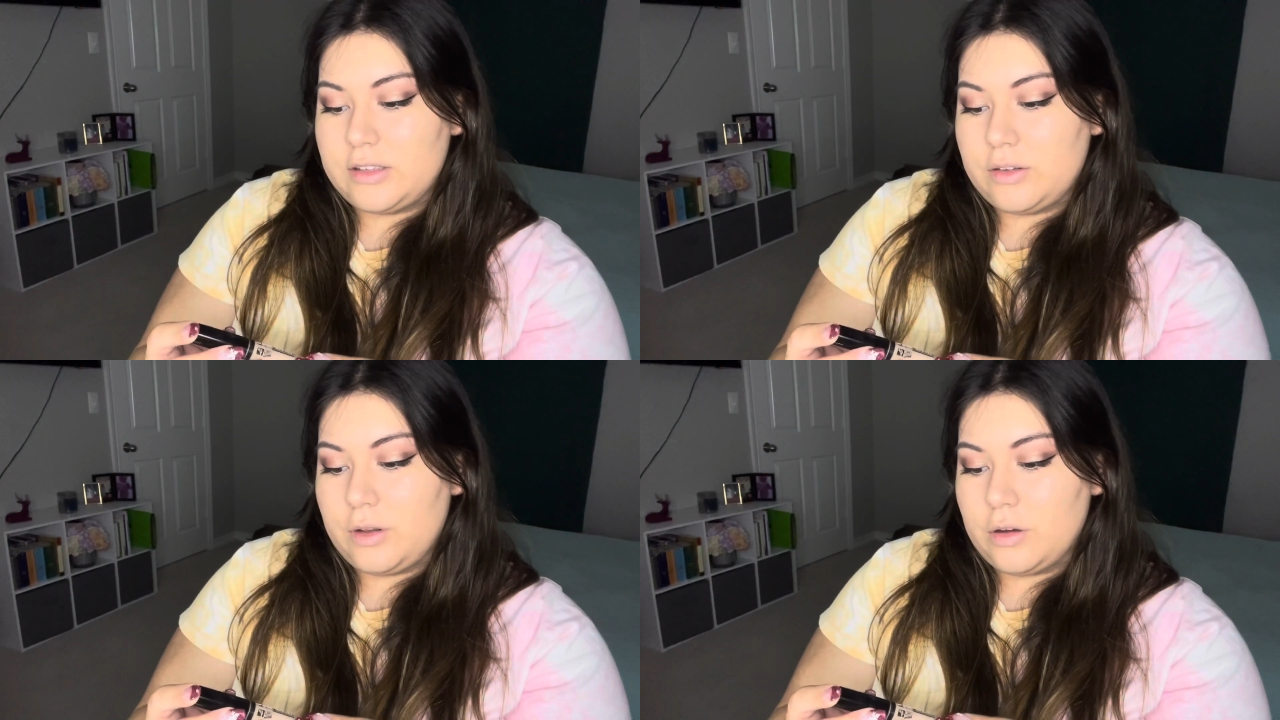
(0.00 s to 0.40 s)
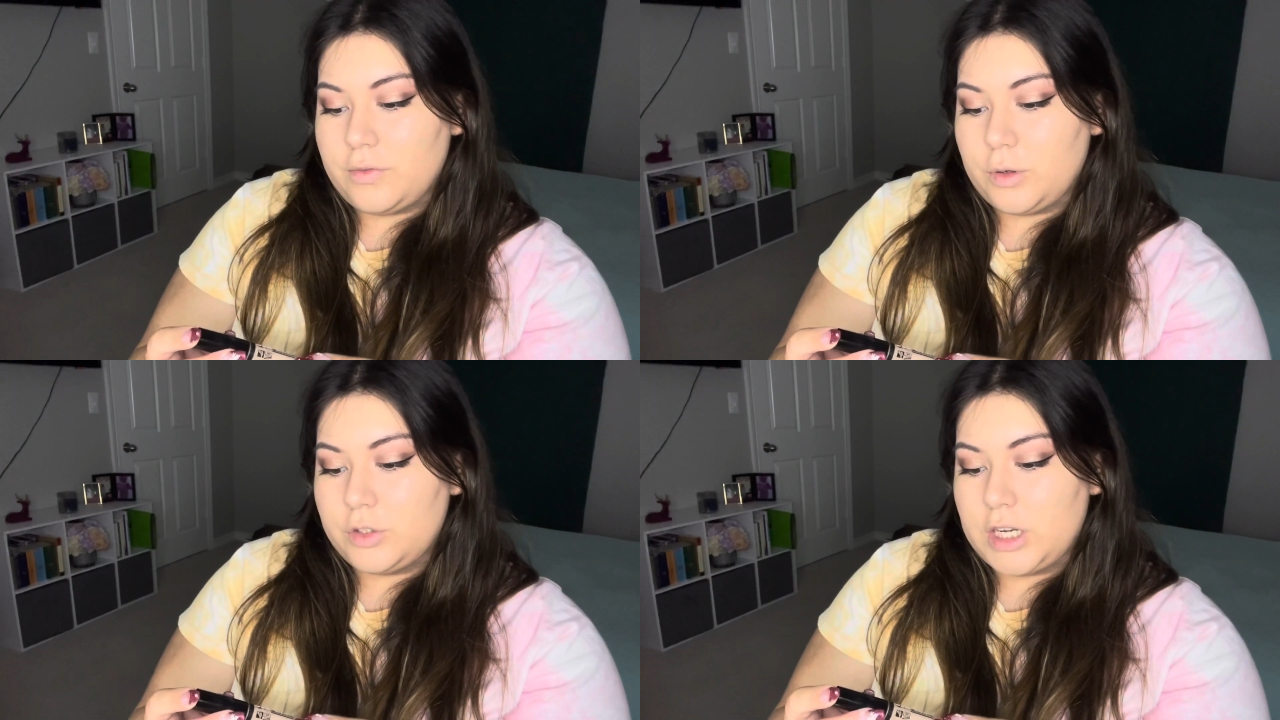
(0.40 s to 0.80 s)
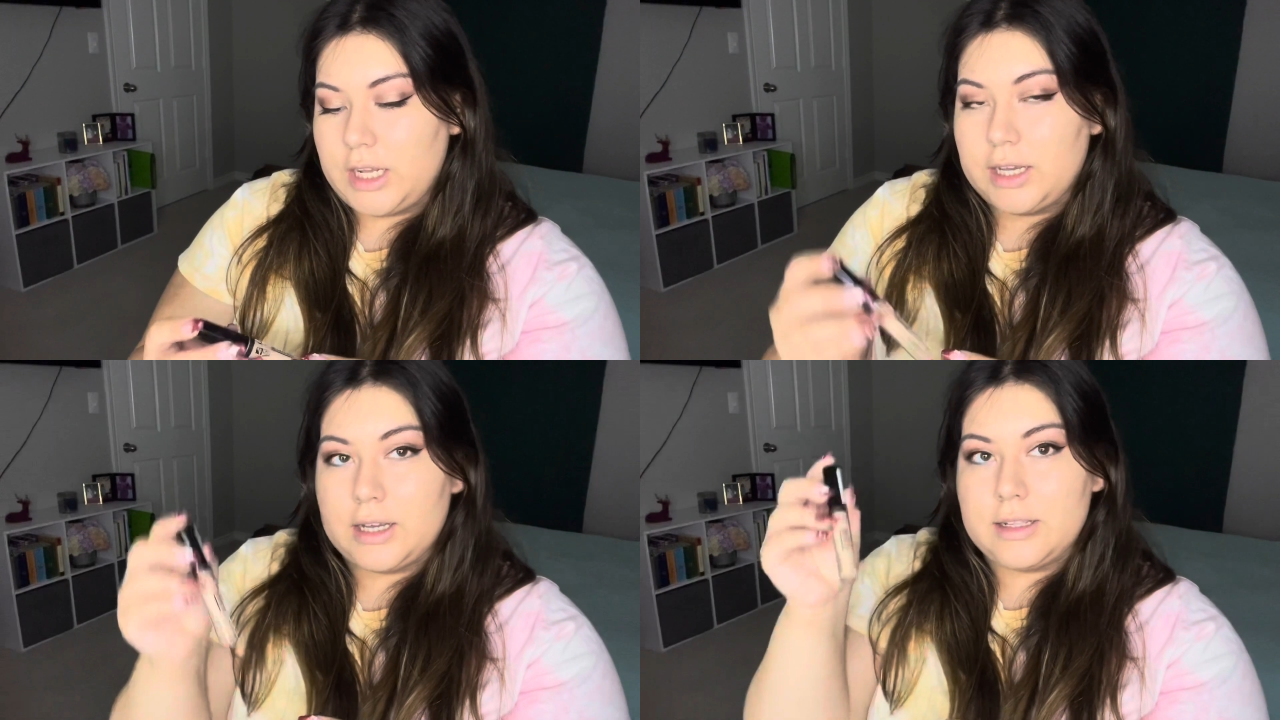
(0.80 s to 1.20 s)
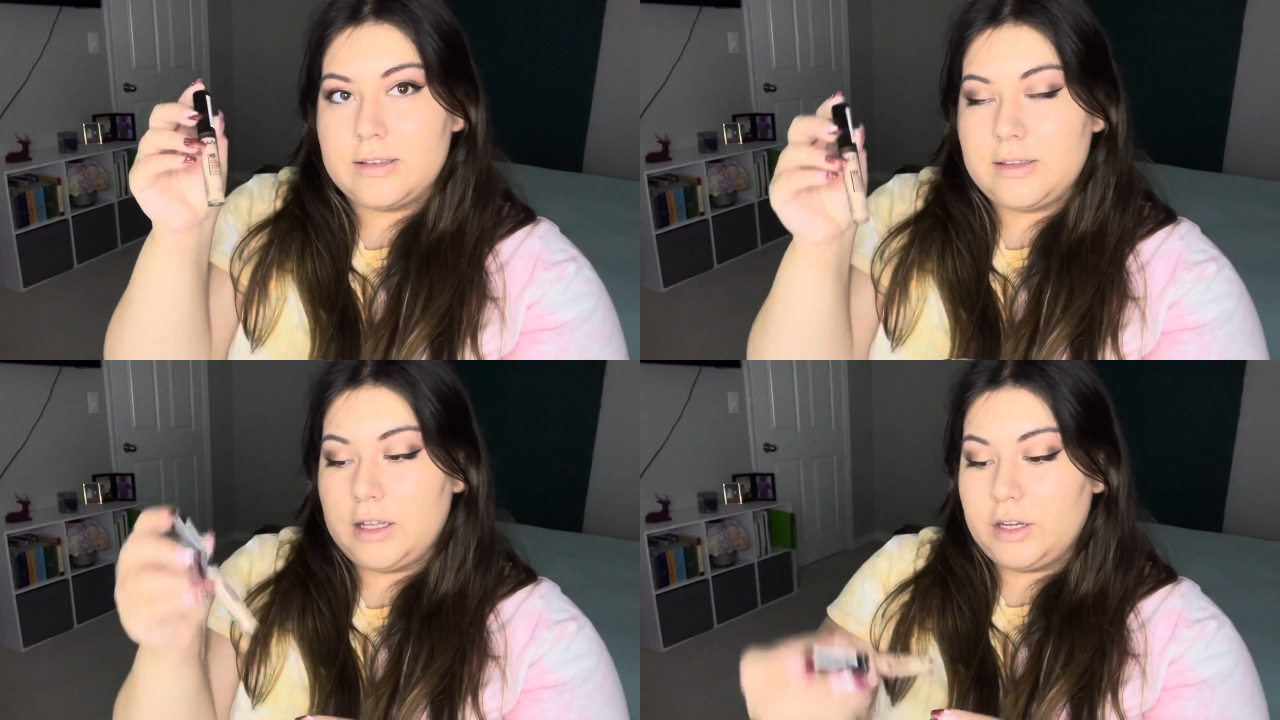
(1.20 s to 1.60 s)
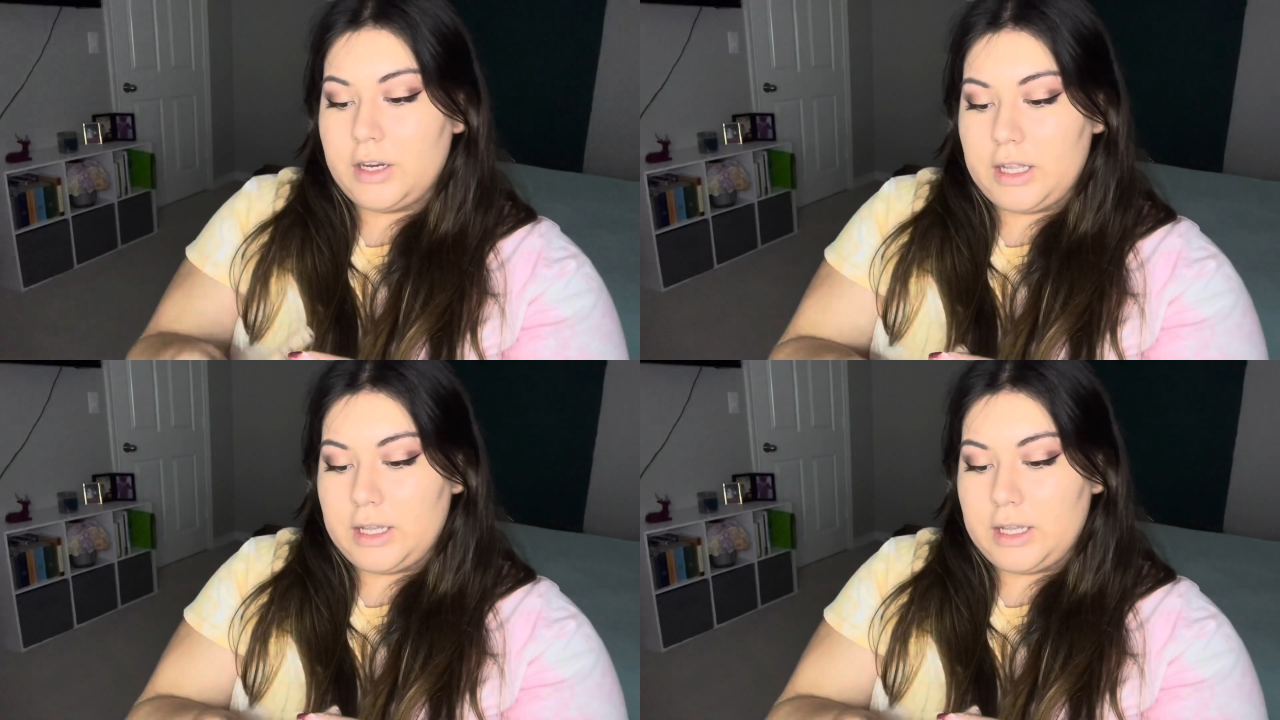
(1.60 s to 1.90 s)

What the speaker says: Studio Photogenic Concealer in